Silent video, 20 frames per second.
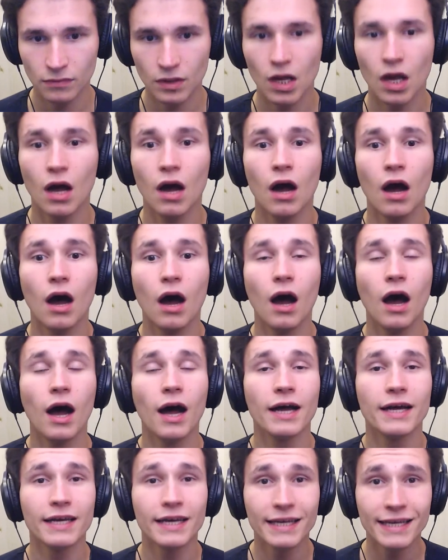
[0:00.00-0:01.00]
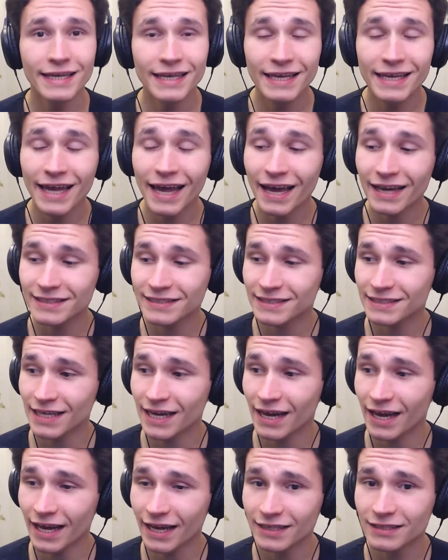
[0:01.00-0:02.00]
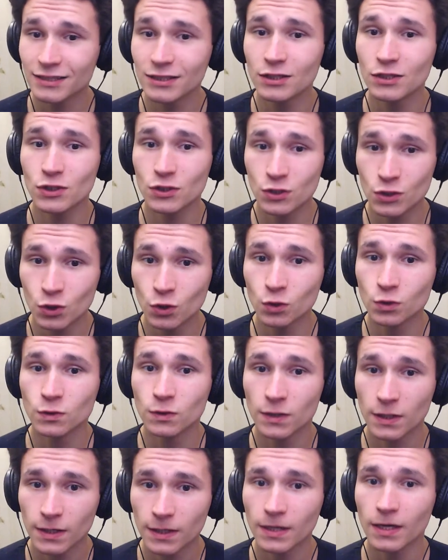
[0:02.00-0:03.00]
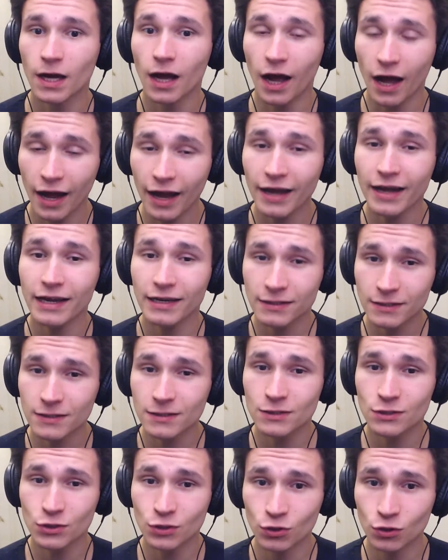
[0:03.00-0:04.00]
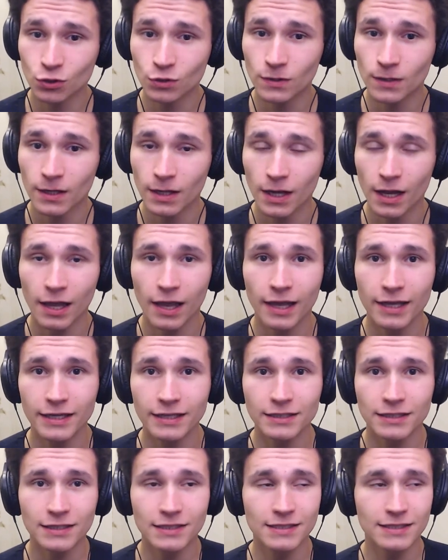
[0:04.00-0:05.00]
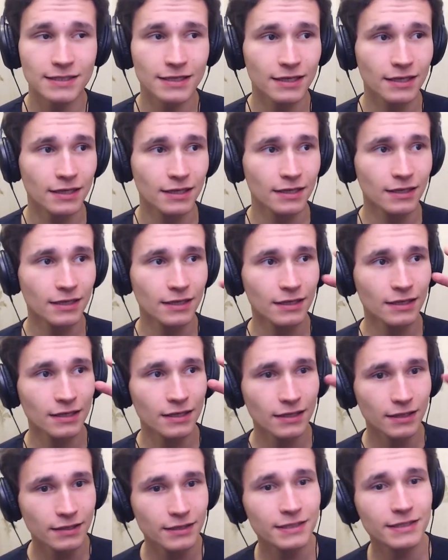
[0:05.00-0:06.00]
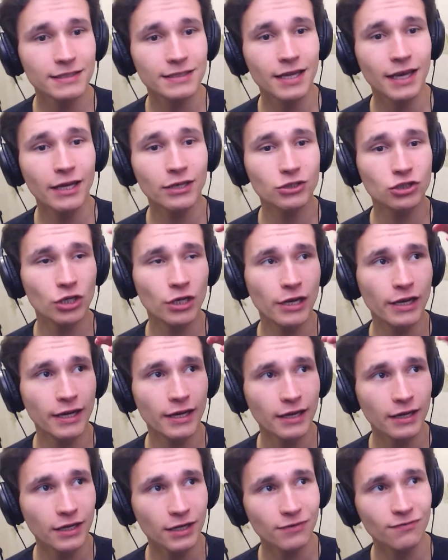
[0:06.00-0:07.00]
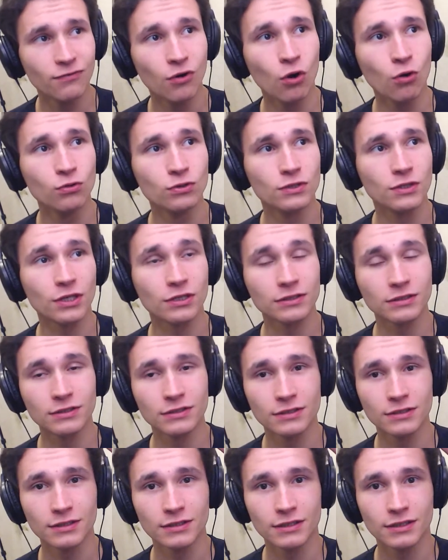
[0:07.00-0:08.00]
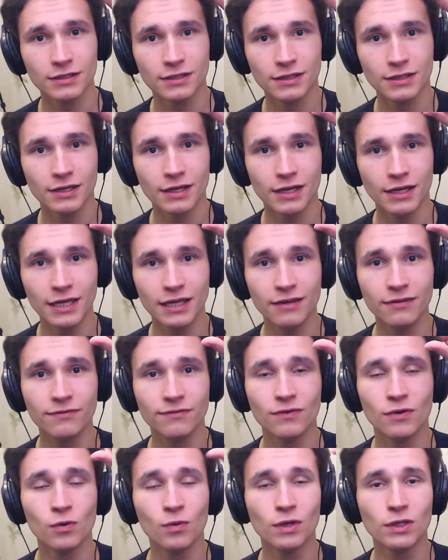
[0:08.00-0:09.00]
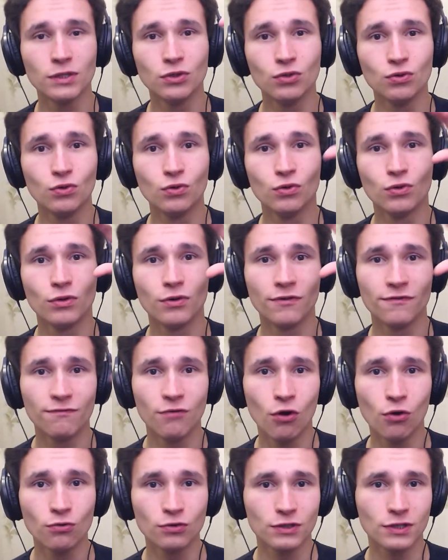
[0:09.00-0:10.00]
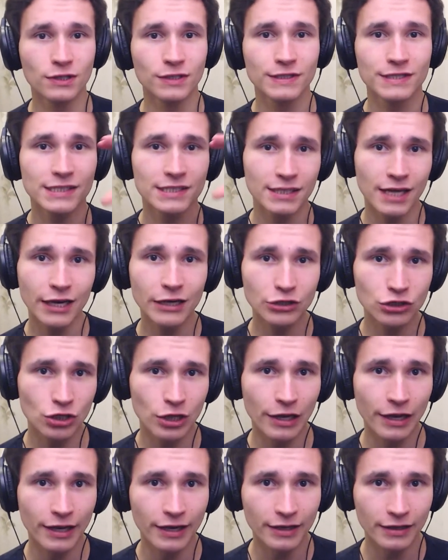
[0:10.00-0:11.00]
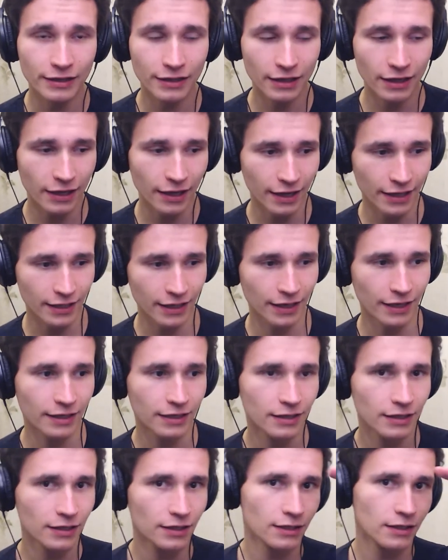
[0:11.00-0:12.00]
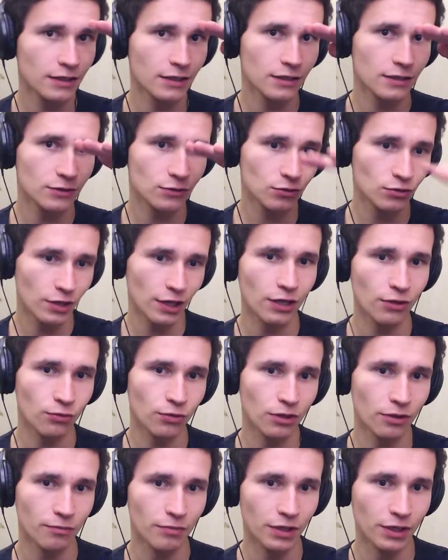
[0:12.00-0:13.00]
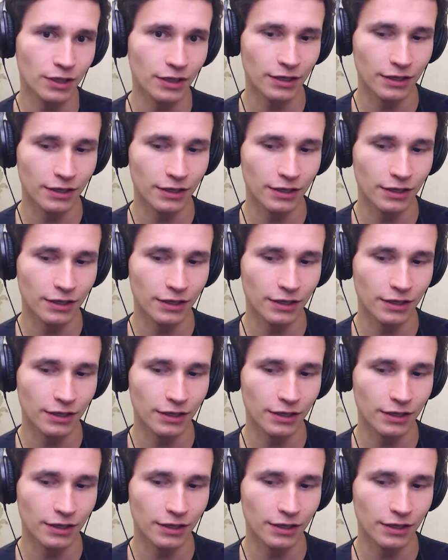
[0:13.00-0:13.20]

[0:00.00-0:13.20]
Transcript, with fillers: Ah, yes, I understood. I understood. Like it is stagely voting. If we do voting stagely, like a uh, today will be